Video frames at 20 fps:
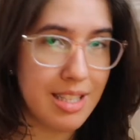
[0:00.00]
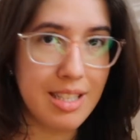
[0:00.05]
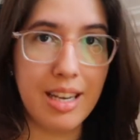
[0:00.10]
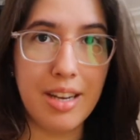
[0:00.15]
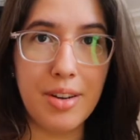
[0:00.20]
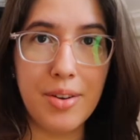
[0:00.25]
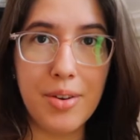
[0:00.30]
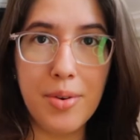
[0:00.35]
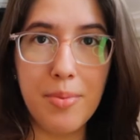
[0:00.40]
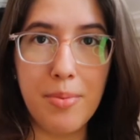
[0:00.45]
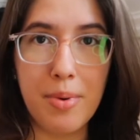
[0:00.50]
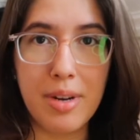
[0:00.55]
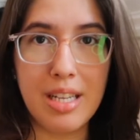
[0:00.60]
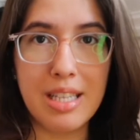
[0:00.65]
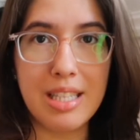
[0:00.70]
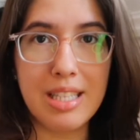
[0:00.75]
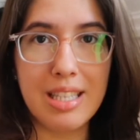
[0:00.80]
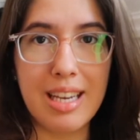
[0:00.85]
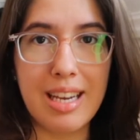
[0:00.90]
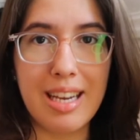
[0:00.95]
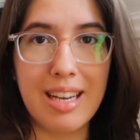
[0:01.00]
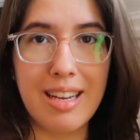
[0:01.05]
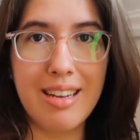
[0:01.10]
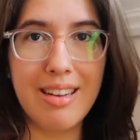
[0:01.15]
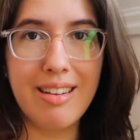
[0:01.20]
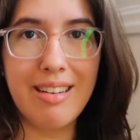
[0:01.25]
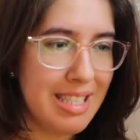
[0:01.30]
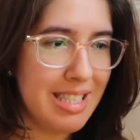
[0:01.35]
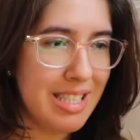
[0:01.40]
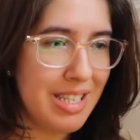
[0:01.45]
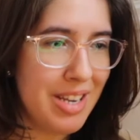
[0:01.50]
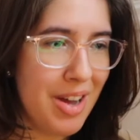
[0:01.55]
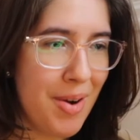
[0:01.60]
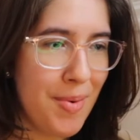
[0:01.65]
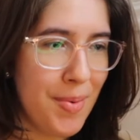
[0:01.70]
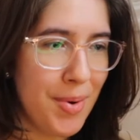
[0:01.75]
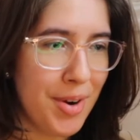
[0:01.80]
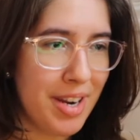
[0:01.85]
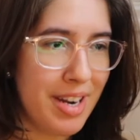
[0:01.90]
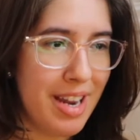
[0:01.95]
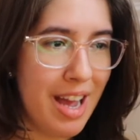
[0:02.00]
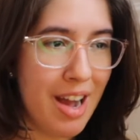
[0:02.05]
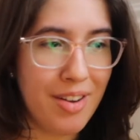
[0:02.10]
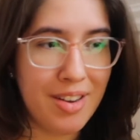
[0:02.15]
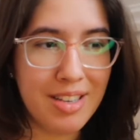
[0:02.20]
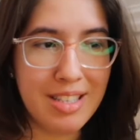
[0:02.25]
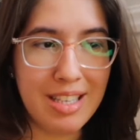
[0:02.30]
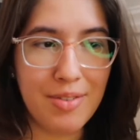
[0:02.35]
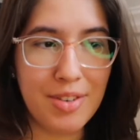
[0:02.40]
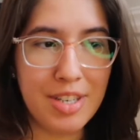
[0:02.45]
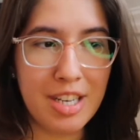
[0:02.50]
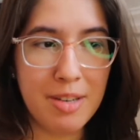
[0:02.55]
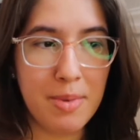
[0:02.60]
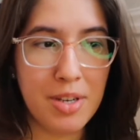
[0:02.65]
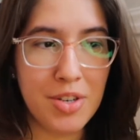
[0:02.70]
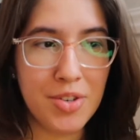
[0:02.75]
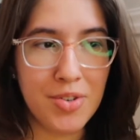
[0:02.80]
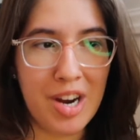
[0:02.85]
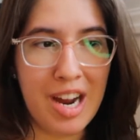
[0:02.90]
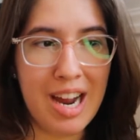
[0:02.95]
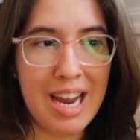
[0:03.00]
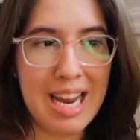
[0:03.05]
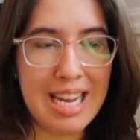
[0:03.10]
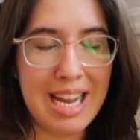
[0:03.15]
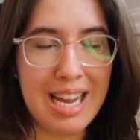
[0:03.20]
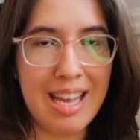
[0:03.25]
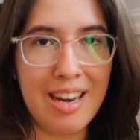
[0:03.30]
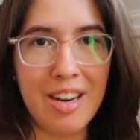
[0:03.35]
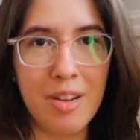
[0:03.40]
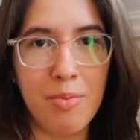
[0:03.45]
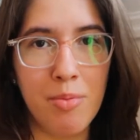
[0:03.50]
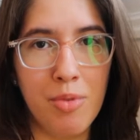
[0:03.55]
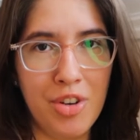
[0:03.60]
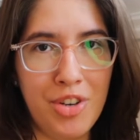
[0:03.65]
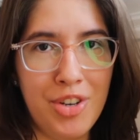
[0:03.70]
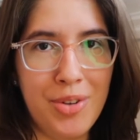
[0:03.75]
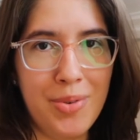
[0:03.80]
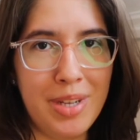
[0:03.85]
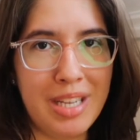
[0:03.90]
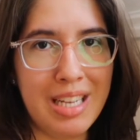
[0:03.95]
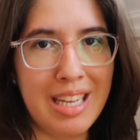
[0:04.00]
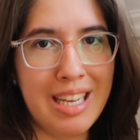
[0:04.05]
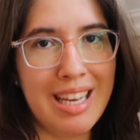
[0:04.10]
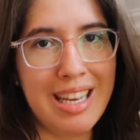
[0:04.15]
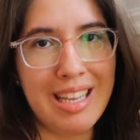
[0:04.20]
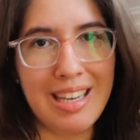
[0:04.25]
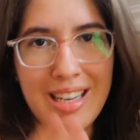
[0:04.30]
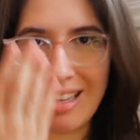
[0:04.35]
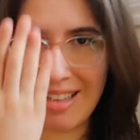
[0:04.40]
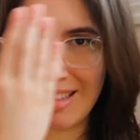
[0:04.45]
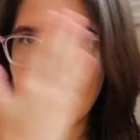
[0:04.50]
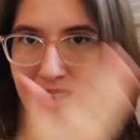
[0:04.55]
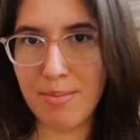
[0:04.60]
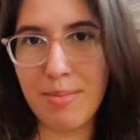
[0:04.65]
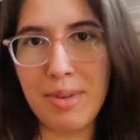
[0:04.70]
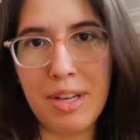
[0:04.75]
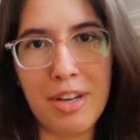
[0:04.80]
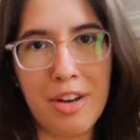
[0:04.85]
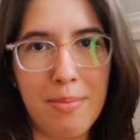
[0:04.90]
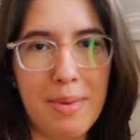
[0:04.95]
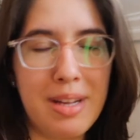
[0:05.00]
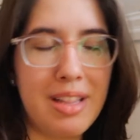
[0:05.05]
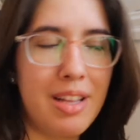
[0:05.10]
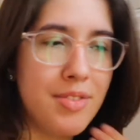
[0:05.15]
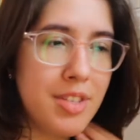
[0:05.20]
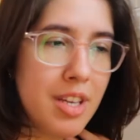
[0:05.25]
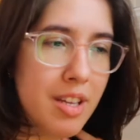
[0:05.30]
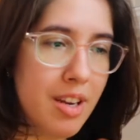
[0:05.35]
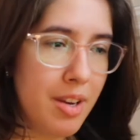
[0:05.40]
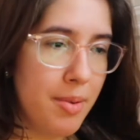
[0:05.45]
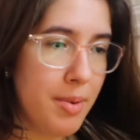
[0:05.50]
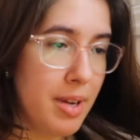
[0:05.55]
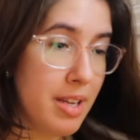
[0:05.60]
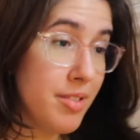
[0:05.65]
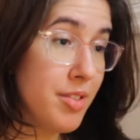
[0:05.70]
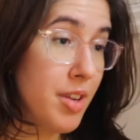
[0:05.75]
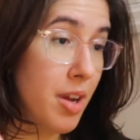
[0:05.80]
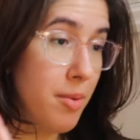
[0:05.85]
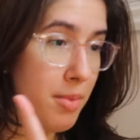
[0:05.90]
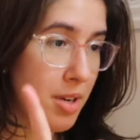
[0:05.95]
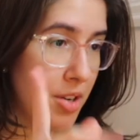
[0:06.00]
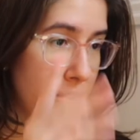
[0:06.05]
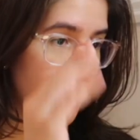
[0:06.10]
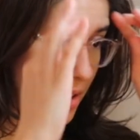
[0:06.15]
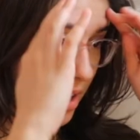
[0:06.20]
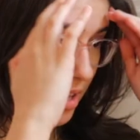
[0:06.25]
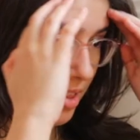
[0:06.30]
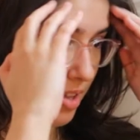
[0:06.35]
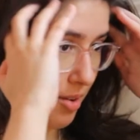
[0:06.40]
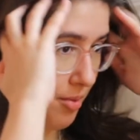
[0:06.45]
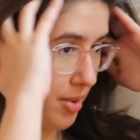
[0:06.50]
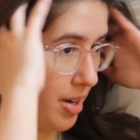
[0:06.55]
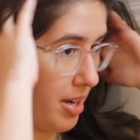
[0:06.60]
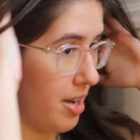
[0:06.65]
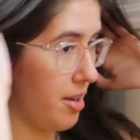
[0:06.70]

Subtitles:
cycle, but it's like, it's not working out, because every time I try, I end up redoing it, and it ends up being on my left side anyway, so I'm gonna try that right